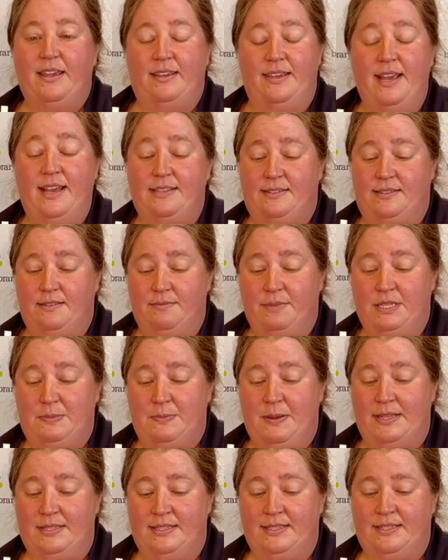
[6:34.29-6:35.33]
Yes, Miss
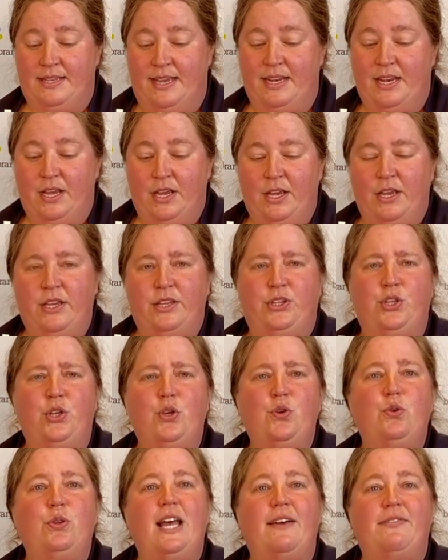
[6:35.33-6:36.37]
Benson said.
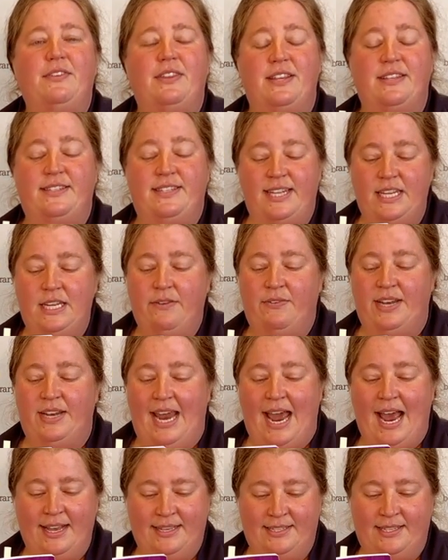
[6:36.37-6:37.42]
You left the scene of an
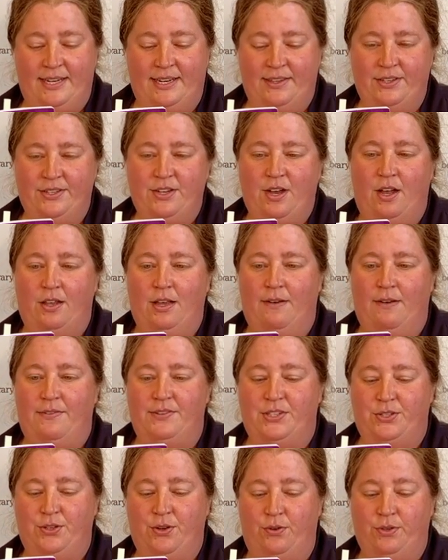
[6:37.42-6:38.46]
accident, the tall
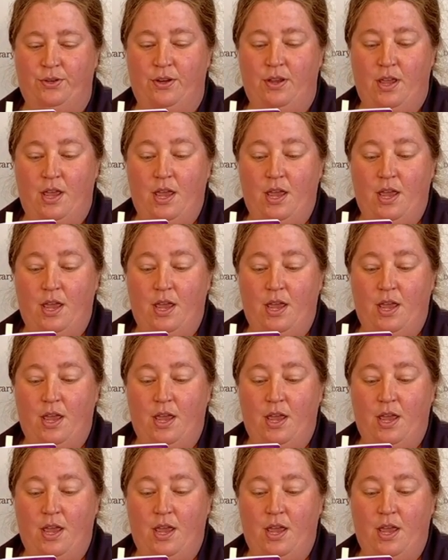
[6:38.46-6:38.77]
officer told her.